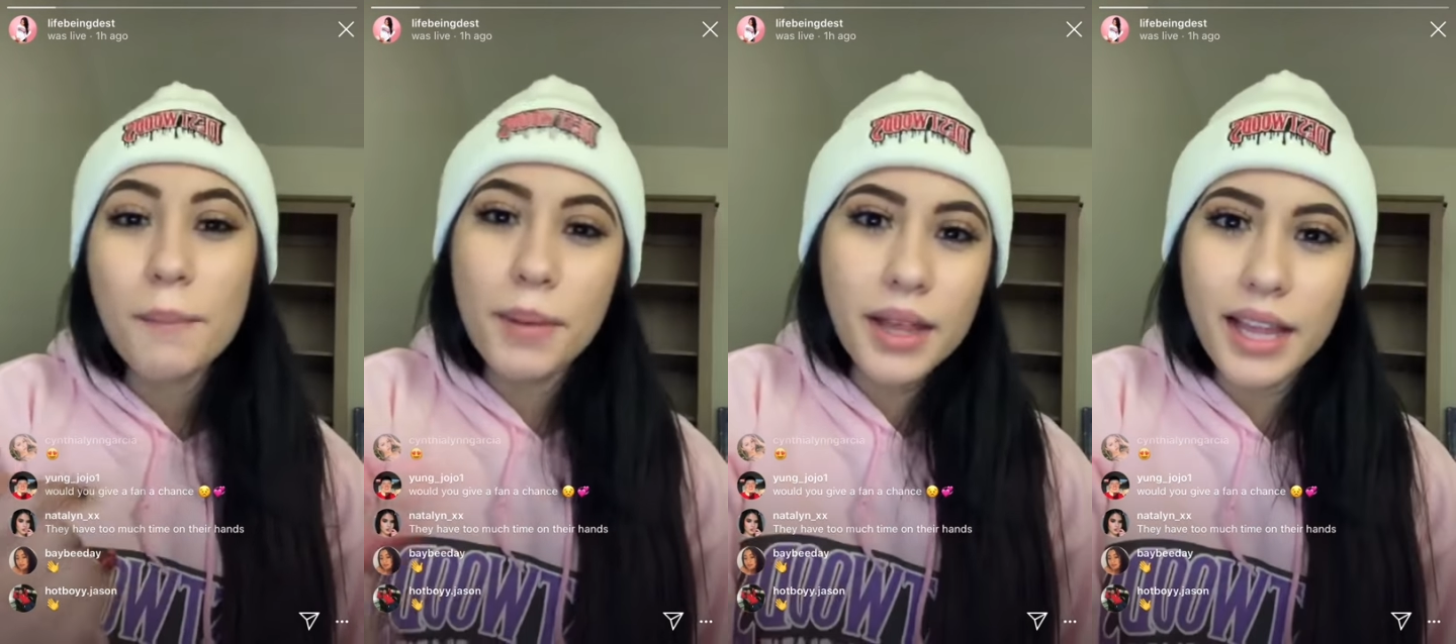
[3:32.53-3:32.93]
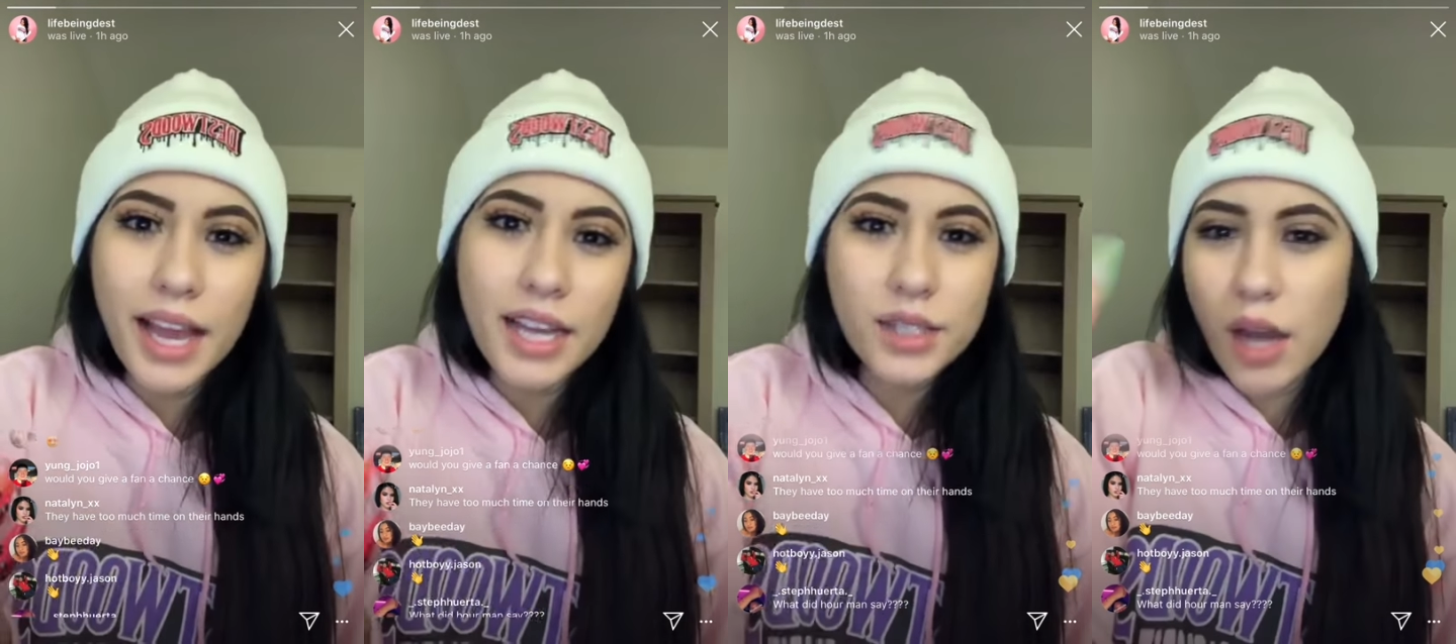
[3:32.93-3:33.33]
But like
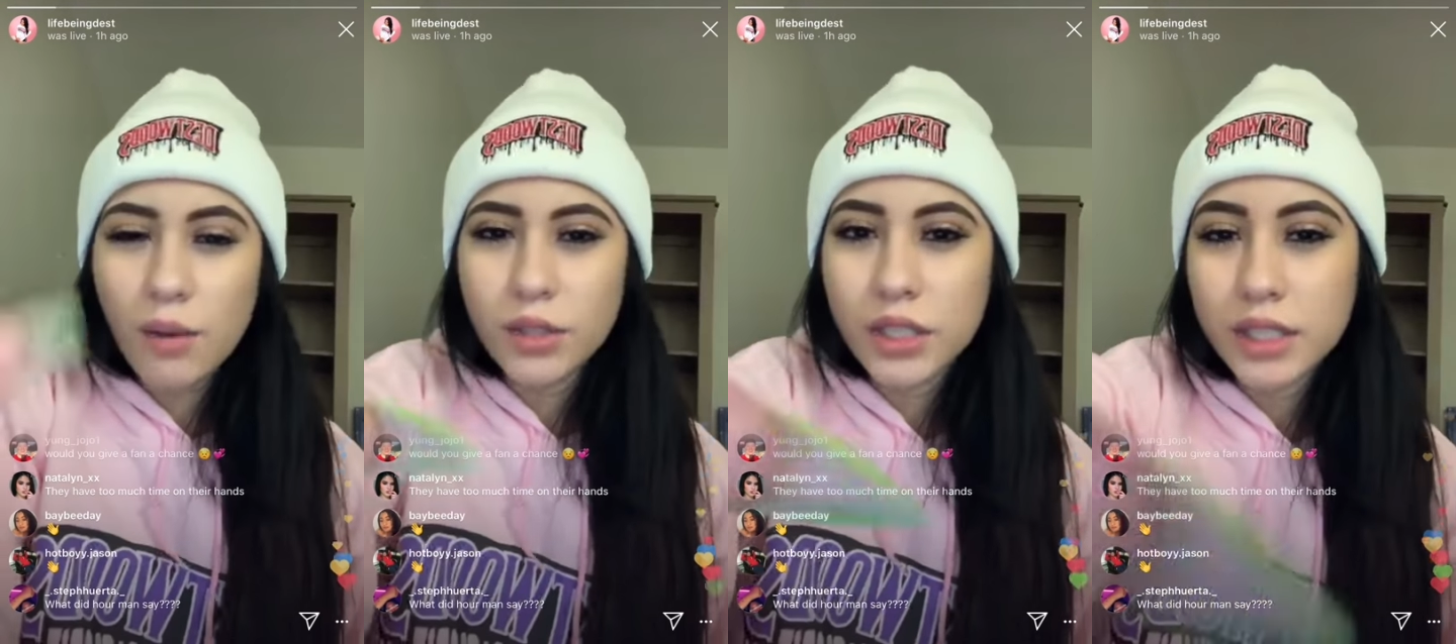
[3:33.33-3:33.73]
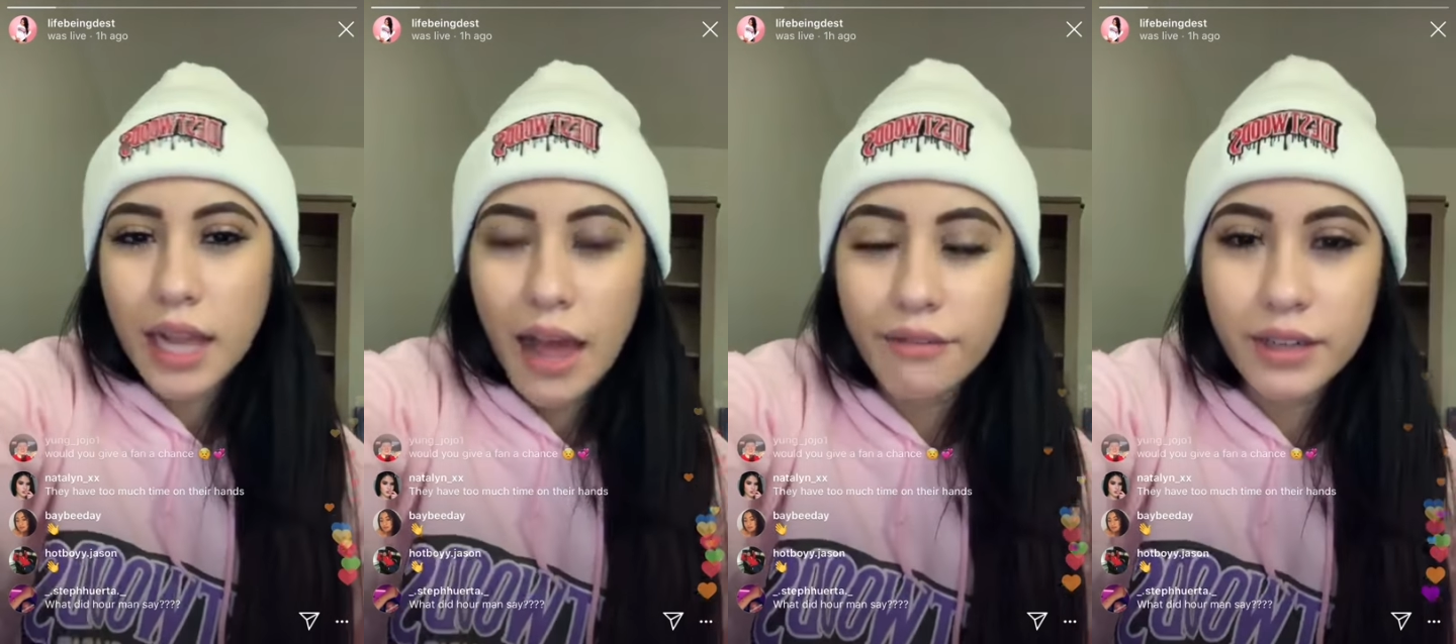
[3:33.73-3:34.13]
I I was just
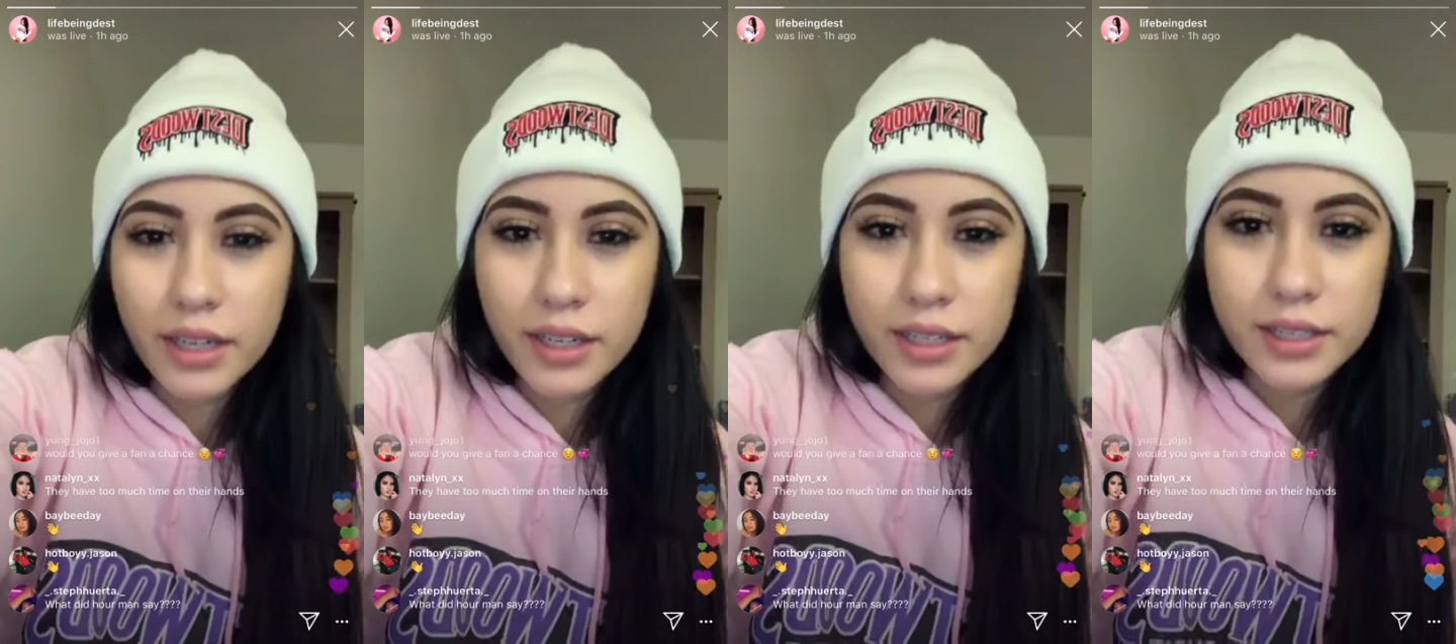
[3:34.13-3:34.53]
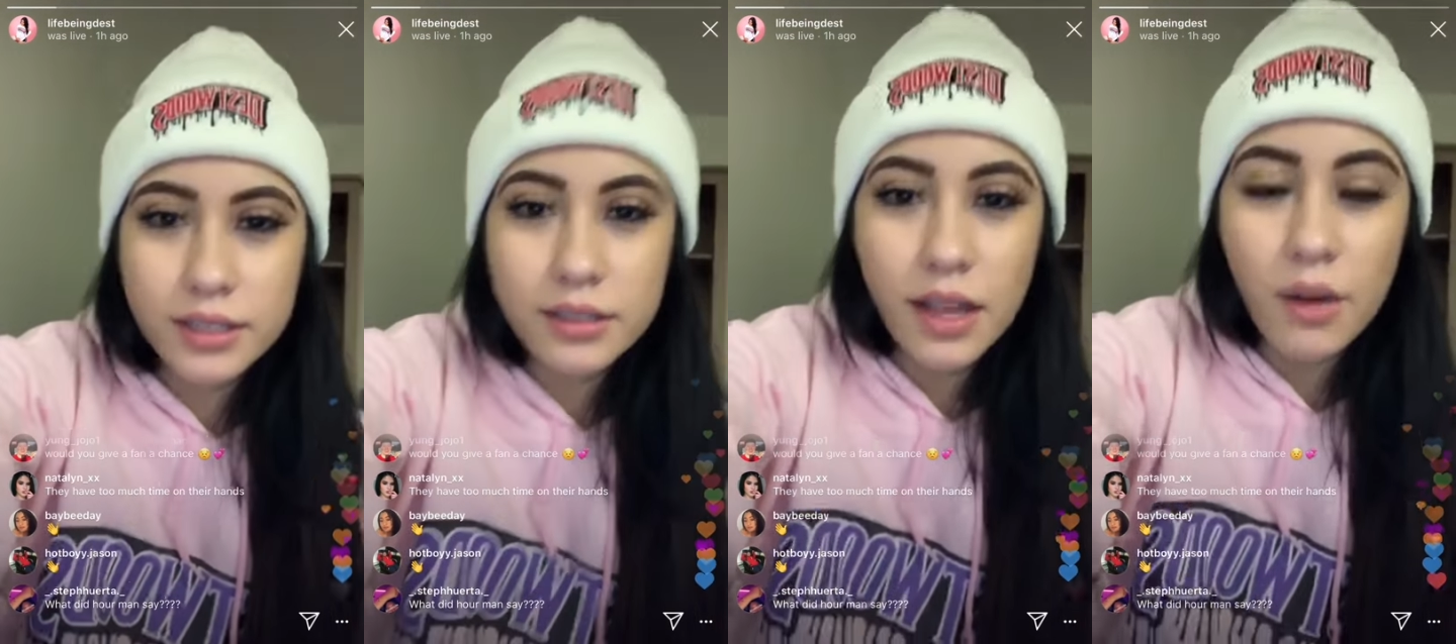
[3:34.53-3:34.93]
laughing
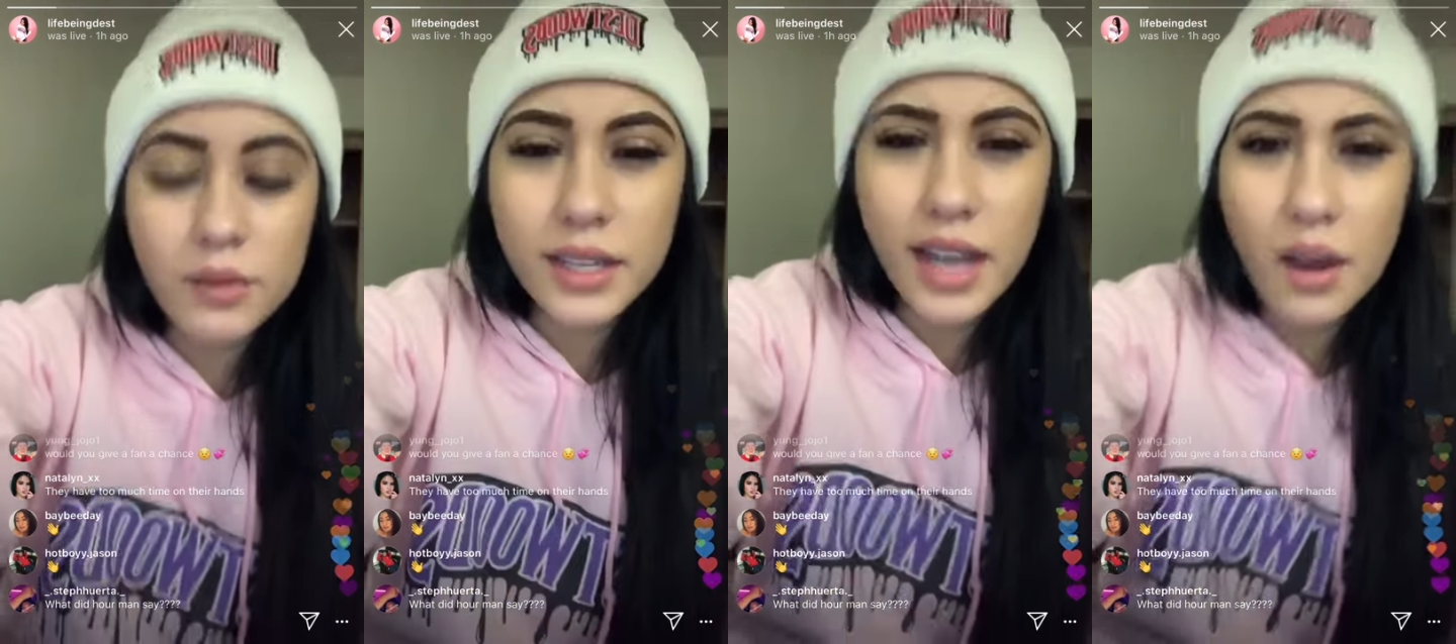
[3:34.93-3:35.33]
because I was like,